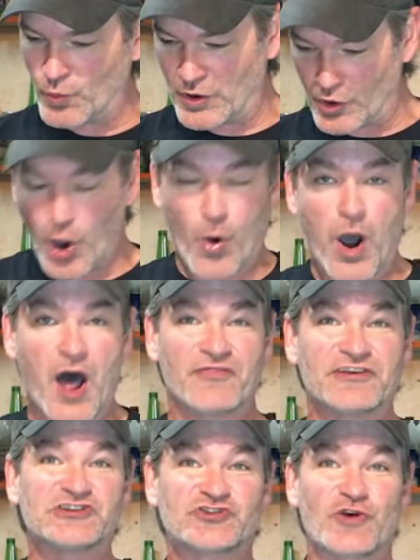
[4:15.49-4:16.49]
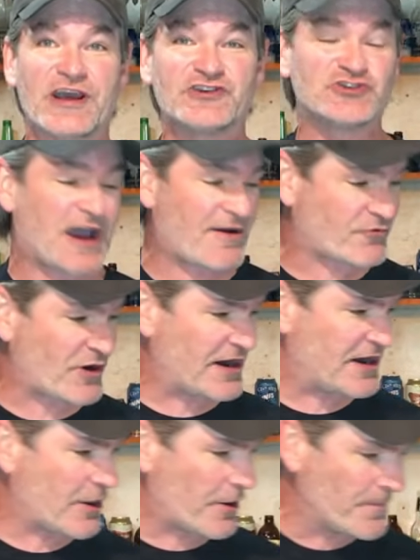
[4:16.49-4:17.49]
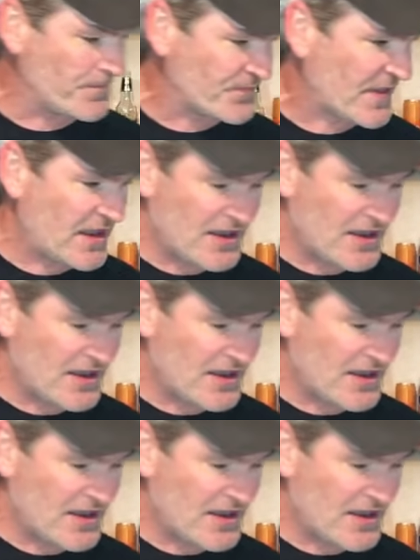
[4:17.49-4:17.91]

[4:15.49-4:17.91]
will go on this straight shaft right here.